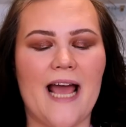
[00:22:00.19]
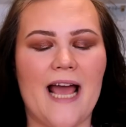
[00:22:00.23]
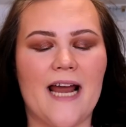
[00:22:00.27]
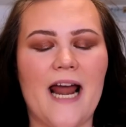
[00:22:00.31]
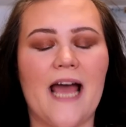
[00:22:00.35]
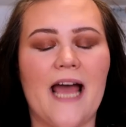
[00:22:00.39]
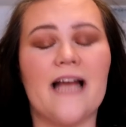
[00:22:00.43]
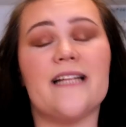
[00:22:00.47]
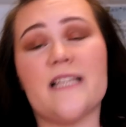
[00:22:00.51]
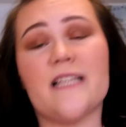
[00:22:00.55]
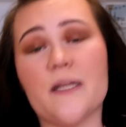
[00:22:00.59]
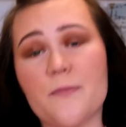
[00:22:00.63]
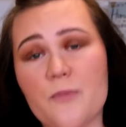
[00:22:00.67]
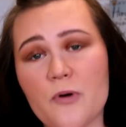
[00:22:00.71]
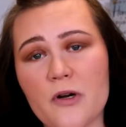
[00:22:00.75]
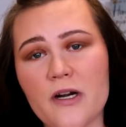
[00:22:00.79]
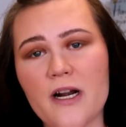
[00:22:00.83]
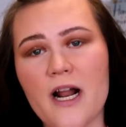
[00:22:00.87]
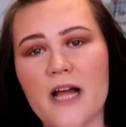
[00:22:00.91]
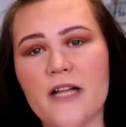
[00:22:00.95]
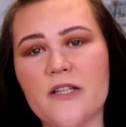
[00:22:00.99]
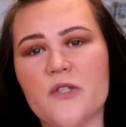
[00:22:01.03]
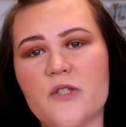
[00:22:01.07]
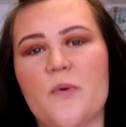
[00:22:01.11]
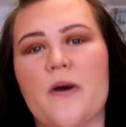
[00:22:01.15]
and I did put it
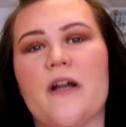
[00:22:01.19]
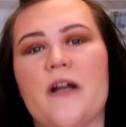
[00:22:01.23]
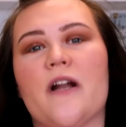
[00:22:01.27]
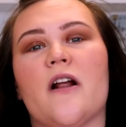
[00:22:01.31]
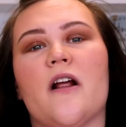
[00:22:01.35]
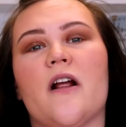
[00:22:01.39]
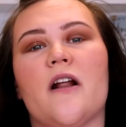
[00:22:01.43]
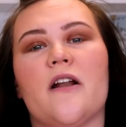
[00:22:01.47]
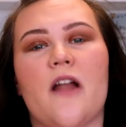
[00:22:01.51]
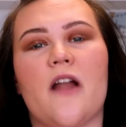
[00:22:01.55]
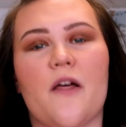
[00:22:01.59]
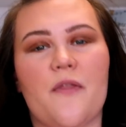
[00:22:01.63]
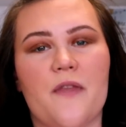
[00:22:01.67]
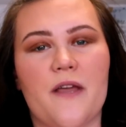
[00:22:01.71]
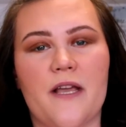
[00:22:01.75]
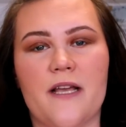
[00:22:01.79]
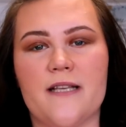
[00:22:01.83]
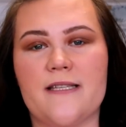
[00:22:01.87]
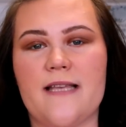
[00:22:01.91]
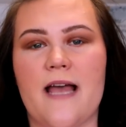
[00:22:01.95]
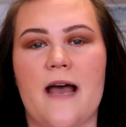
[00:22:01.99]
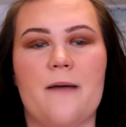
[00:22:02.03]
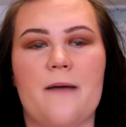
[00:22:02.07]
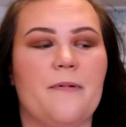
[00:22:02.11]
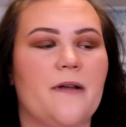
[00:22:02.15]
on Twitter. Nothing
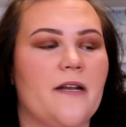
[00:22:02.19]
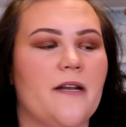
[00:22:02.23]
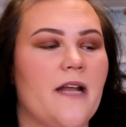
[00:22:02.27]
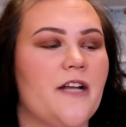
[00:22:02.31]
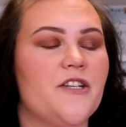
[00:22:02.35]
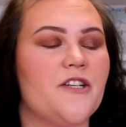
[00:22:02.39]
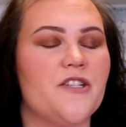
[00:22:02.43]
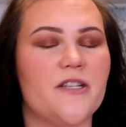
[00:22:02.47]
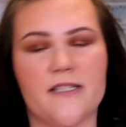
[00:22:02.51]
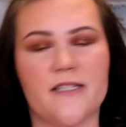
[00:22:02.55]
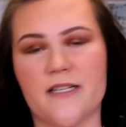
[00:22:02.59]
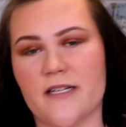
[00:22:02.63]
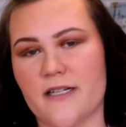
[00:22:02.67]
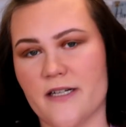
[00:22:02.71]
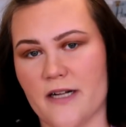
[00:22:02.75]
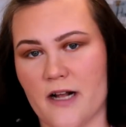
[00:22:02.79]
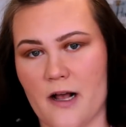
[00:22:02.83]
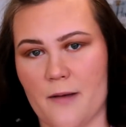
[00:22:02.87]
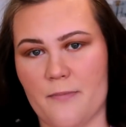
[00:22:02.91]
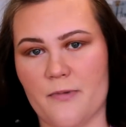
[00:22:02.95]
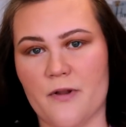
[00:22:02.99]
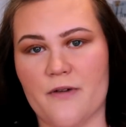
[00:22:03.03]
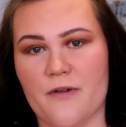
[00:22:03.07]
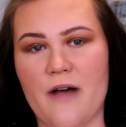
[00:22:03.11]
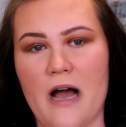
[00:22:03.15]
has happened. I just did it a
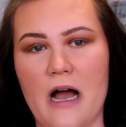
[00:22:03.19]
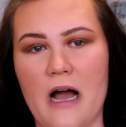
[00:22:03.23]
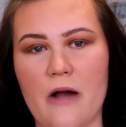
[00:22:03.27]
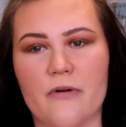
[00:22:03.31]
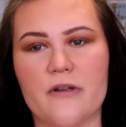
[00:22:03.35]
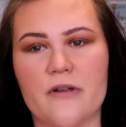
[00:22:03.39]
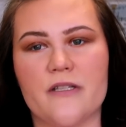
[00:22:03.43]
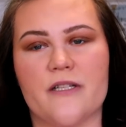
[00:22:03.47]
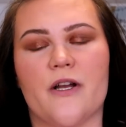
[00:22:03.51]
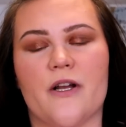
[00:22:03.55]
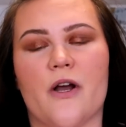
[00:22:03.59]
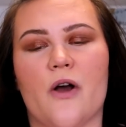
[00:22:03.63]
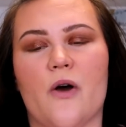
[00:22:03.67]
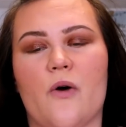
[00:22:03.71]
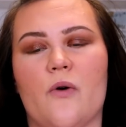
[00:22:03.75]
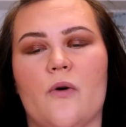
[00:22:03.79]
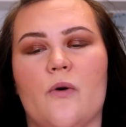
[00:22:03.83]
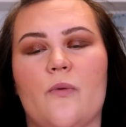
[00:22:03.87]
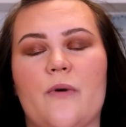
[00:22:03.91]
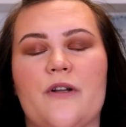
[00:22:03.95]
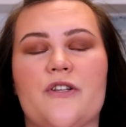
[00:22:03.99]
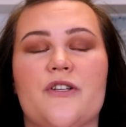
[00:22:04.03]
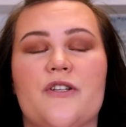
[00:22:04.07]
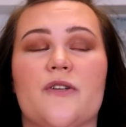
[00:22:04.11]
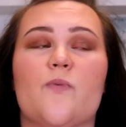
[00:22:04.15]
couple of hours ago,
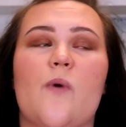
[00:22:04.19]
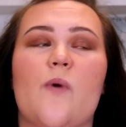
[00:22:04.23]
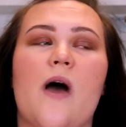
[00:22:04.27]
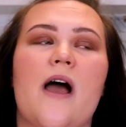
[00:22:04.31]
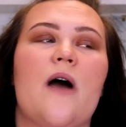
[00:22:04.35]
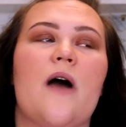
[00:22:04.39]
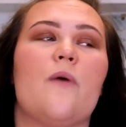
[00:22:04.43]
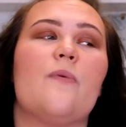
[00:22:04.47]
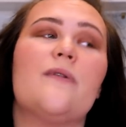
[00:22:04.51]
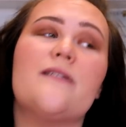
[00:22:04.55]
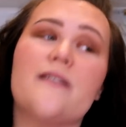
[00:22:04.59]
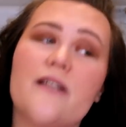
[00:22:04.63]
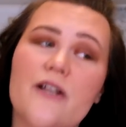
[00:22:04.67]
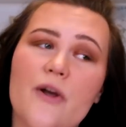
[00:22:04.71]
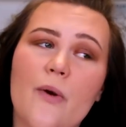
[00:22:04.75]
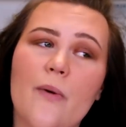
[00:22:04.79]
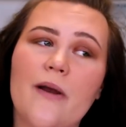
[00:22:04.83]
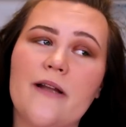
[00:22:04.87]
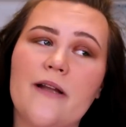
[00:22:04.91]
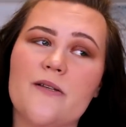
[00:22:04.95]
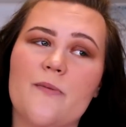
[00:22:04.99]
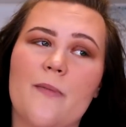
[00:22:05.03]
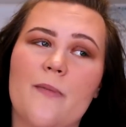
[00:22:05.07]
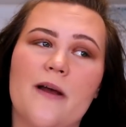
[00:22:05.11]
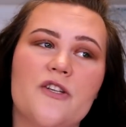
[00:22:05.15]
which is why I wasn't
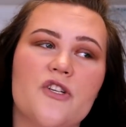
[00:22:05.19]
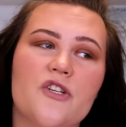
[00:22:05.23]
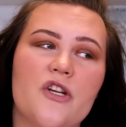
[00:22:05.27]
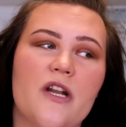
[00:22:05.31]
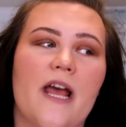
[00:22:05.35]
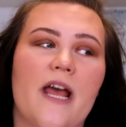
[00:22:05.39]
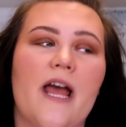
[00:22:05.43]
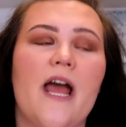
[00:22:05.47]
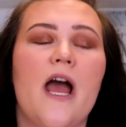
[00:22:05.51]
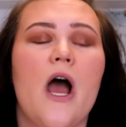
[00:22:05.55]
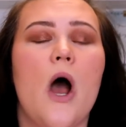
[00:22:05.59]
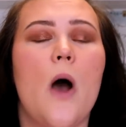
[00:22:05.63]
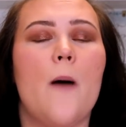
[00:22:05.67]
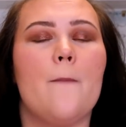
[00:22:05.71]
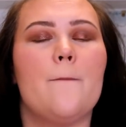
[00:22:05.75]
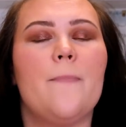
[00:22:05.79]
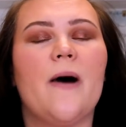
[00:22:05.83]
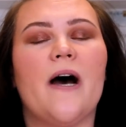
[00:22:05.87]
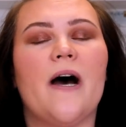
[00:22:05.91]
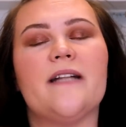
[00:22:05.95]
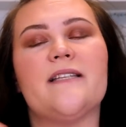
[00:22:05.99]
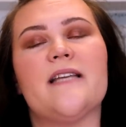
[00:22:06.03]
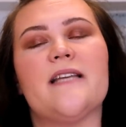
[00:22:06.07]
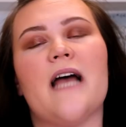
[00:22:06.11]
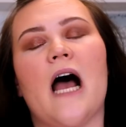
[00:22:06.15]
going to mention it.
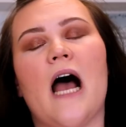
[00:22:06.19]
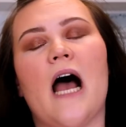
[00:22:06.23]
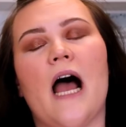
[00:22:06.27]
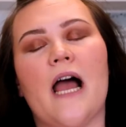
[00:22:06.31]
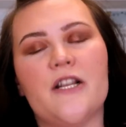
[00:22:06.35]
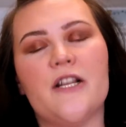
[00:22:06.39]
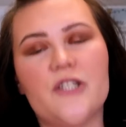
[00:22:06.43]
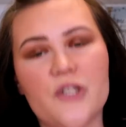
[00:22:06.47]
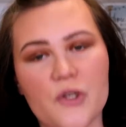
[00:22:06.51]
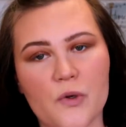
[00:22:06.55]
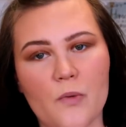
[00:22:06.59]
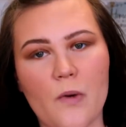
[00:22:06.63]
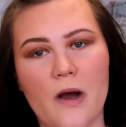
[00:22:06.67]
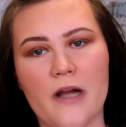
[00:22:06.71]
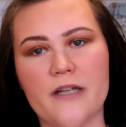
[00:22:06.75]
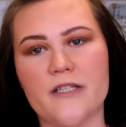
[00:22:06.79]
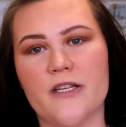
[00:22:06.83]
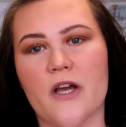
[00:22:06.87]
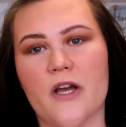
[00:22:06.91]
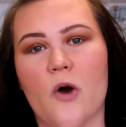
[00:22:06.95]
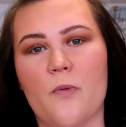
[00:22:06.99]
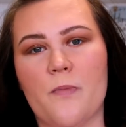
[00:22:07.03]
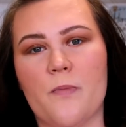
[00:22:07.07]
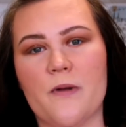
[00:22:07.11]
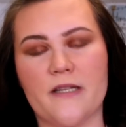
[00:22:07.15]
But I do want
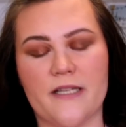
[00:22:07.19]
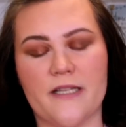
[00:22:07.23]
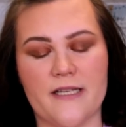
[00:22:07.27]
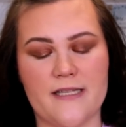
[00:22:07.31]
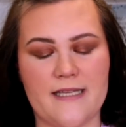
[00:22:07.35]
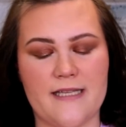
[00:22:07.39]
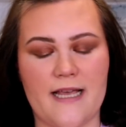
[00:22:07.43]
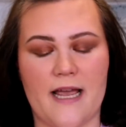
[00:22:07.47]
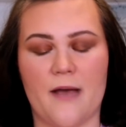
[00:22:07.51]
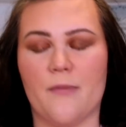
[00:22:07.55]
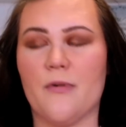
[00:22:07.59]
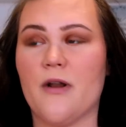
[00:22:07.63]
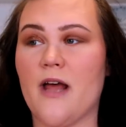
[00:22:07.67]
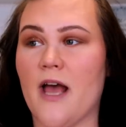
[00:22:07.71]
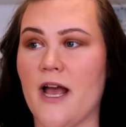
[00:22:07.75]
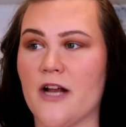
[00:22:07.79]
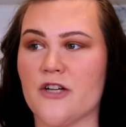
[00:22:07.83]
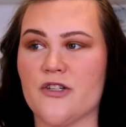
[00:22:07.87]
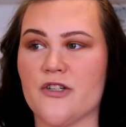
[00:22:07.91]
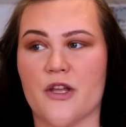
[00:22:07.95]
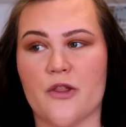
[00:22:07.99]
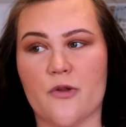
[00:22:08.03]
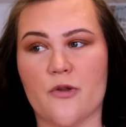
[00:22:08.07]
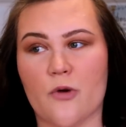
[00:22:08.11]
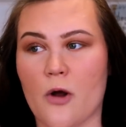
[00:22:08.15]
to openly say I'm going to
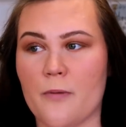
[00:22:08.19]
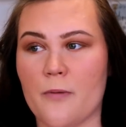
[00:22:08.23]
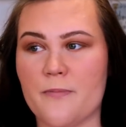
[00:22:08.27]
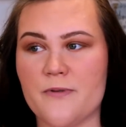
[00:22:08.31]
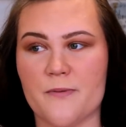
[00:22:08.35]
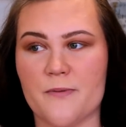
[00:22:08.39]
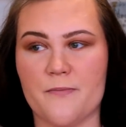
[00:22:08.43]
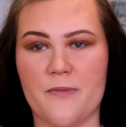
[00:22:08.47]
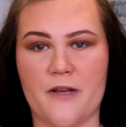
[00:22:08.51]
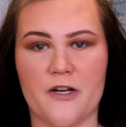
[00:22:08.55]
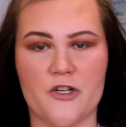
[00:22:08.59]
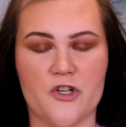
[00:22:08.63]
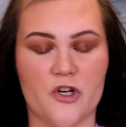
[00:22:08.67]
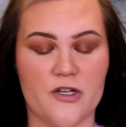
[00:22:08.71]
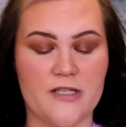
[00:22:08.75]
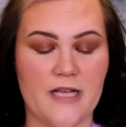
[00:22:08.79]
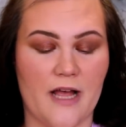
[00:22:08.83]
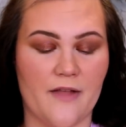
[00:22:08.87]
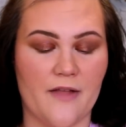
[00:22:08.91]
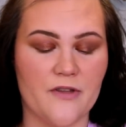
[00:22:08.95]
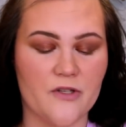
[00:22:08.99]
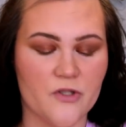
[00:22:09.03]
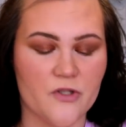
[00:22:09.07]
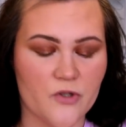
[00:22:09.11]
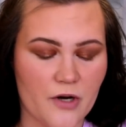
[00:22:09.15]
actually throw up some pictures
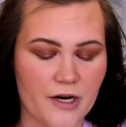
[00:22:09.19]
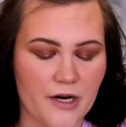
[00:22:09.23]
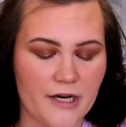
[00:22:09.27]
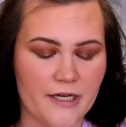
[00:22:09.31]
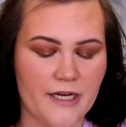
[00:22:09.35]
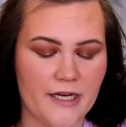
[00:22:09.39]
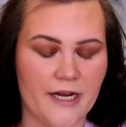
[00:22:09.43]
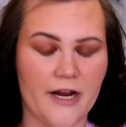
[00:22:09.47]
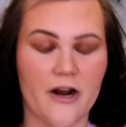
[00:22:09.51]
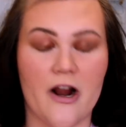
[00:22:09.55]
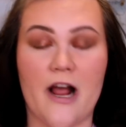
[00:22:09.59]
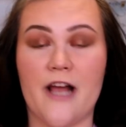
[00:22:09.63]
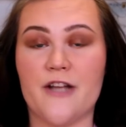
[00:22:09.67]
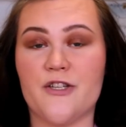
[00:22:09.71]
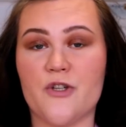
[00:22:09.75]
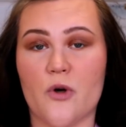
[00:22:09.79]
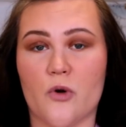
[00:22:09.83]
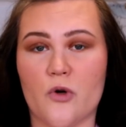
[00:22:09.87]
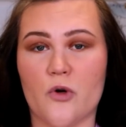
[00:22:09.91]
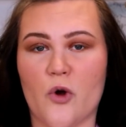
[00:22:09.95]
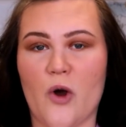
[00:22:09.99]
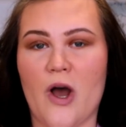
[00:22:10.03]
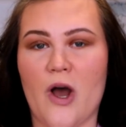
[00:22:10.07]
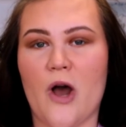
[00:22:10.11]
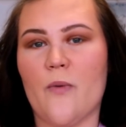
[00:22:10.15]
on the screen here. I
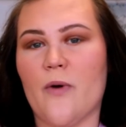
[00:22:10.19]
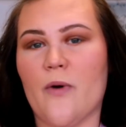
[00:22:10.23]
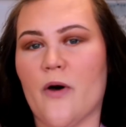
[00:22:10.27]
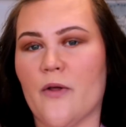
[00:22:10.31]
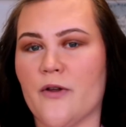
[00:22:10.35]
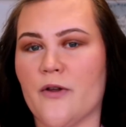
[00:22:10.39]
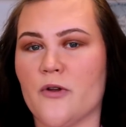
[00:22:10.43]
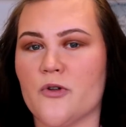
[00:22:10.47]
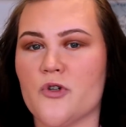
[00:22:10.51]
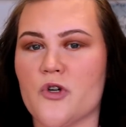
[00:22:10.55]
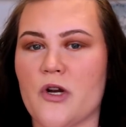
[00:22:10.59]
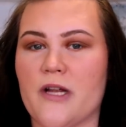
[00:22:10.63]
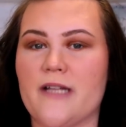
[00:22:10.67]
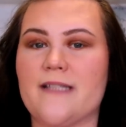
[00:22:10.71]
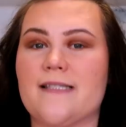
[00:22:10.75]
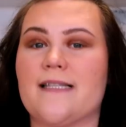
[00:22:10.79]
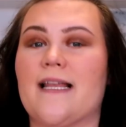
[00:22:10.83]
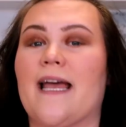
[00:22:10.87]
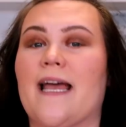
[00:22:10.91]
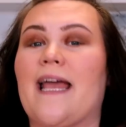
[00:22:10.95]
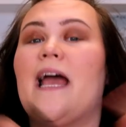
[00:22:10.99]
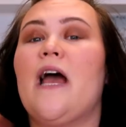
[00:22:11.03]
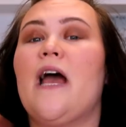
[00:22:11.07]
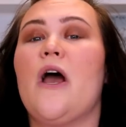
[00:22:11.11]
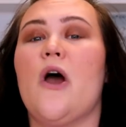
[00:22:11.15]
don't know how well they'll
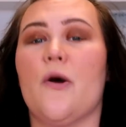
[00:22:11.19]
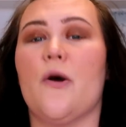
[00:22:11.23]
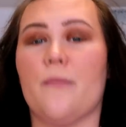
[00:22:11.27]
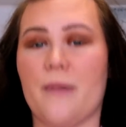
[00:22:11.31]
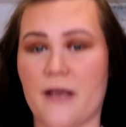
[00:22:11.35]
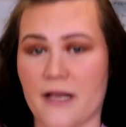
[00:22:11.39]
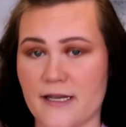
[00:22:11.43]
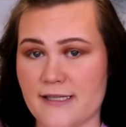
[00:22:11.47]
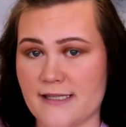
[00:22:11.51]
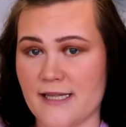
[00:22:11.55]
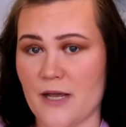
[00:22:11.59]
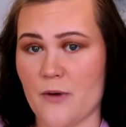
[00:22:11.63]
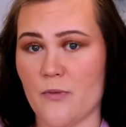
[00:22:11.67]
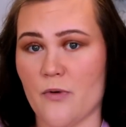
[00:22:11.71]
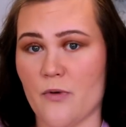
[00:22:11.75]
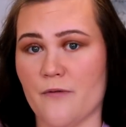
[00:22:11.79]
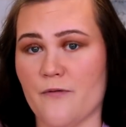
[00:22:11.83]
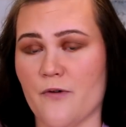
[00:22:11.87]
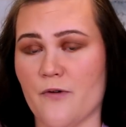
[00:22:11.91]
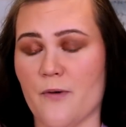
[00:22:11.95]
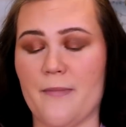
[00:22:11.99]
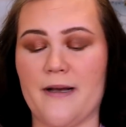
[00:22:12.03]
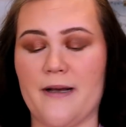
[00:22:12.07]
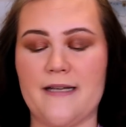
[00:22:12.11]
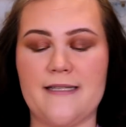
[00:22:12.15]
translate because they were
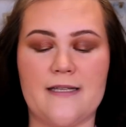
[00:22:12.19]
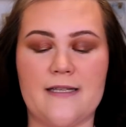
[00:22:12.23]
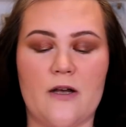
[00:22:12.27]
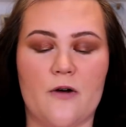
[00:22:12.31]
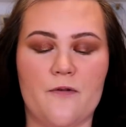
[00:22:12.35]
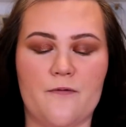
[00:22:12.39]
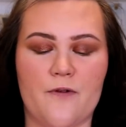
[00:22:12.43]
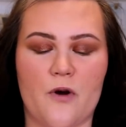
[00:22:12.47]
from my cell